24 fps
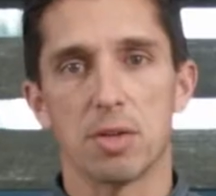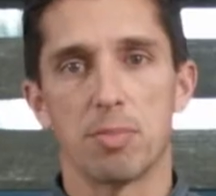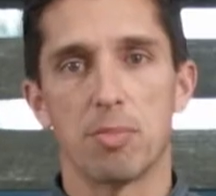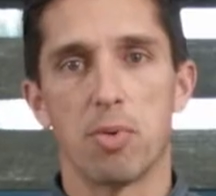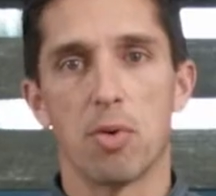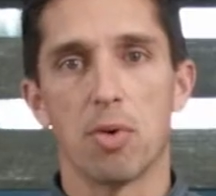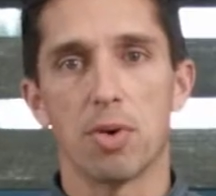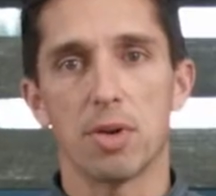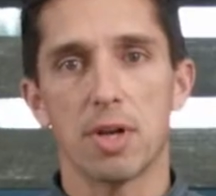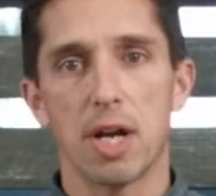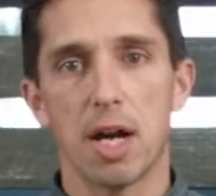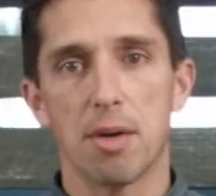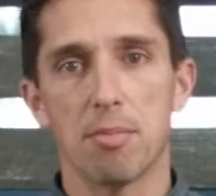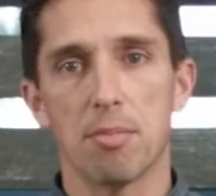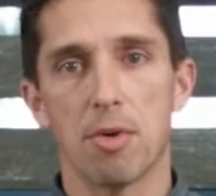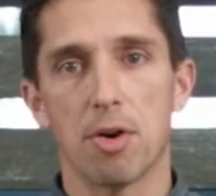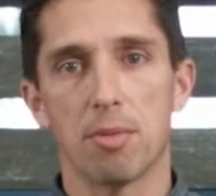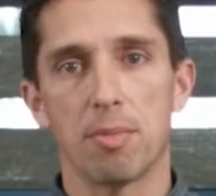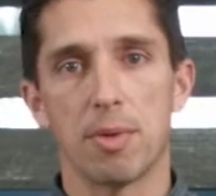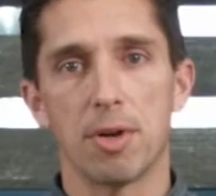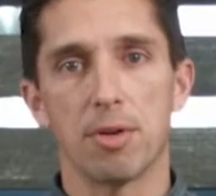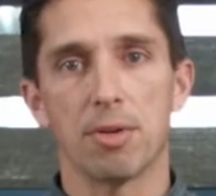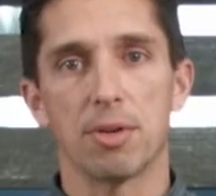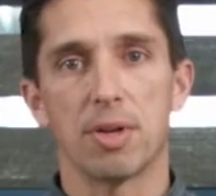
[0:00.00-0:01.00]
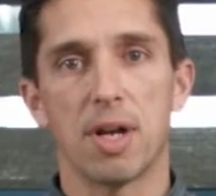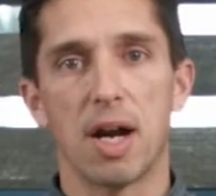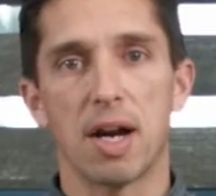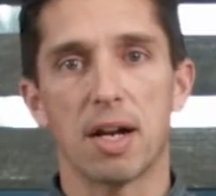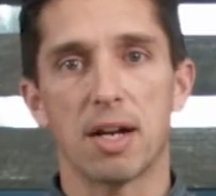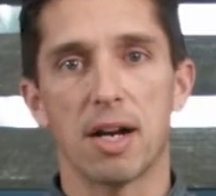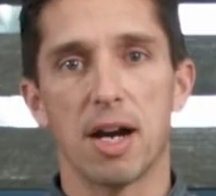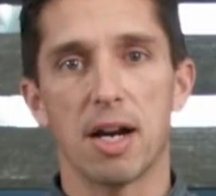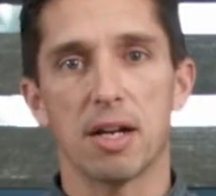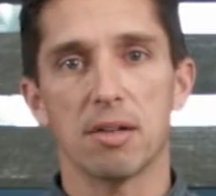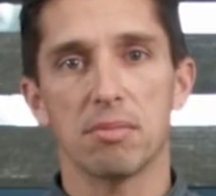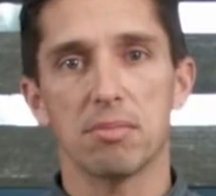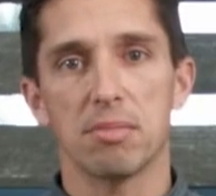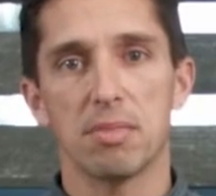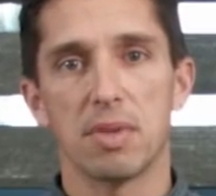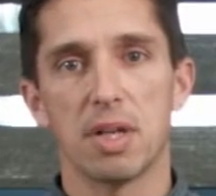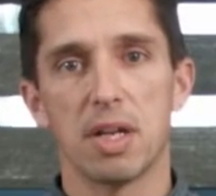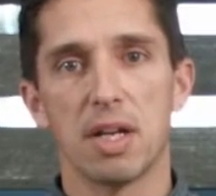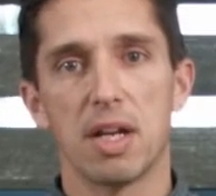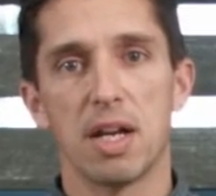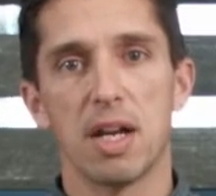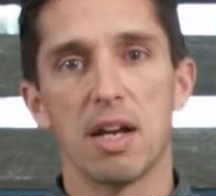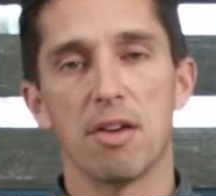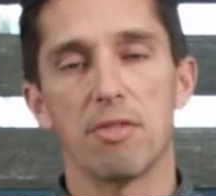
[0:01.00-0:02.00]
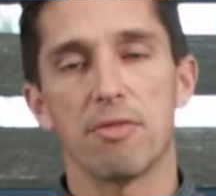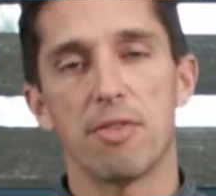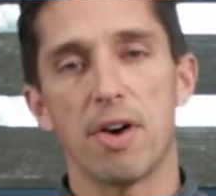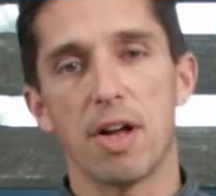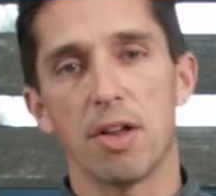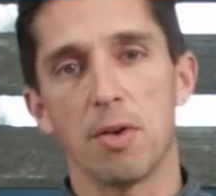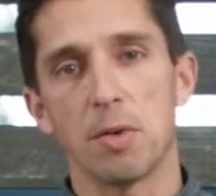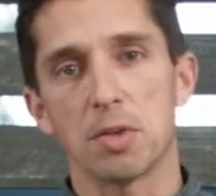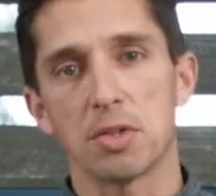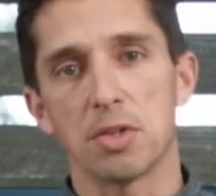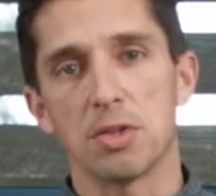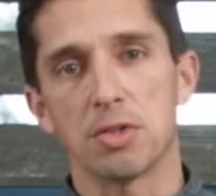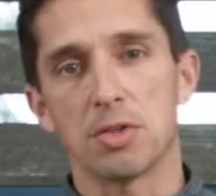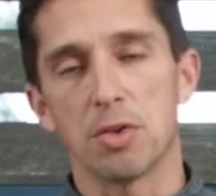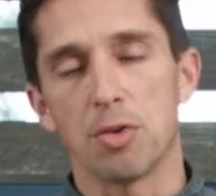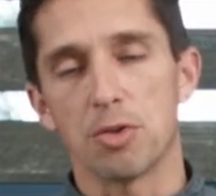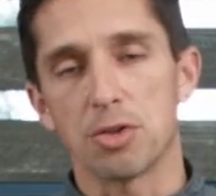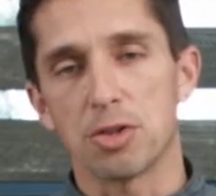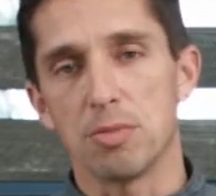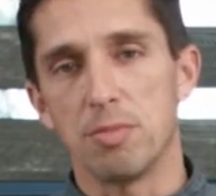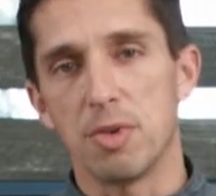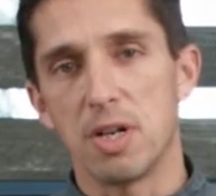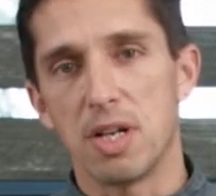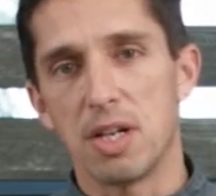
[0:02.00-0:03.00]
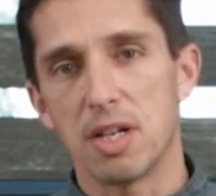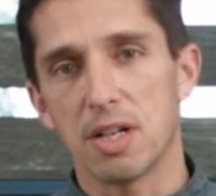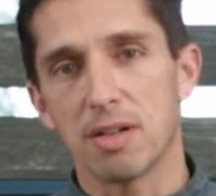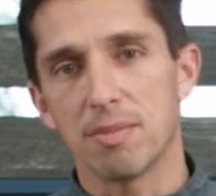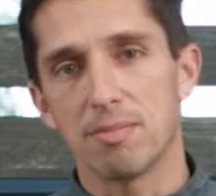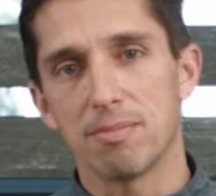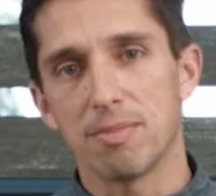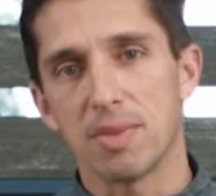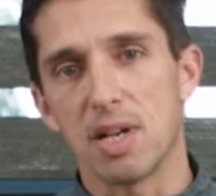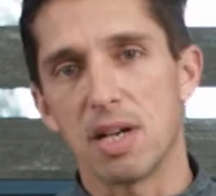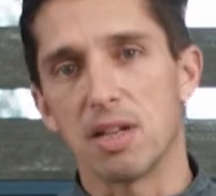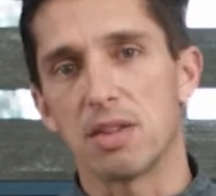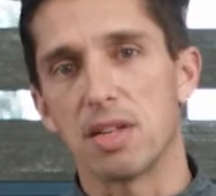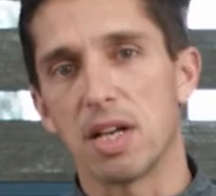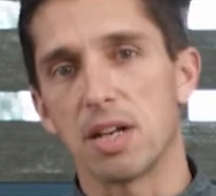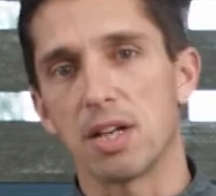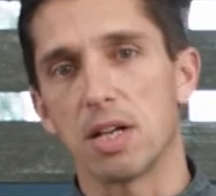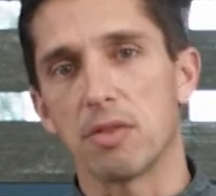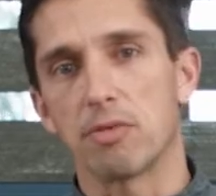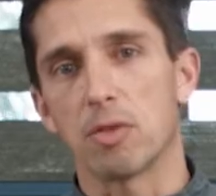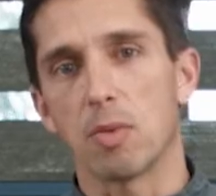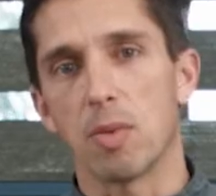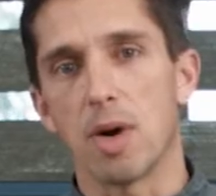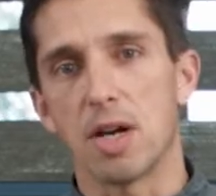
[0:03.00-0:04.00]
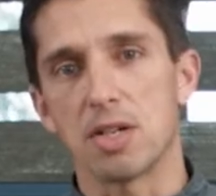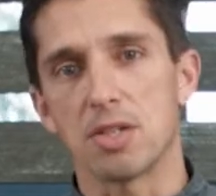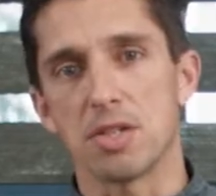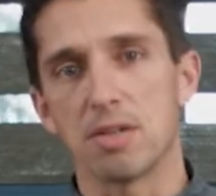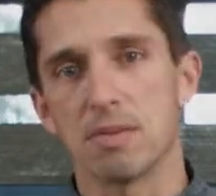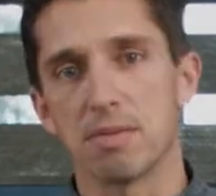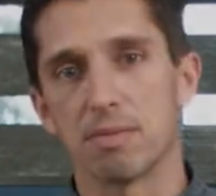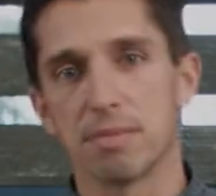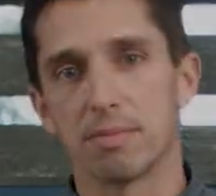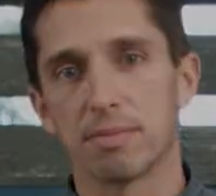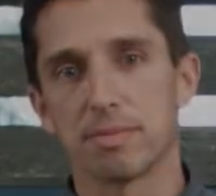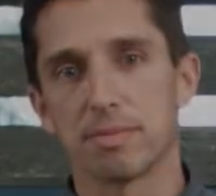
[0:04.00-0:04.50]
support at marmiro dot com. Follow us on social media, and thank you for watching.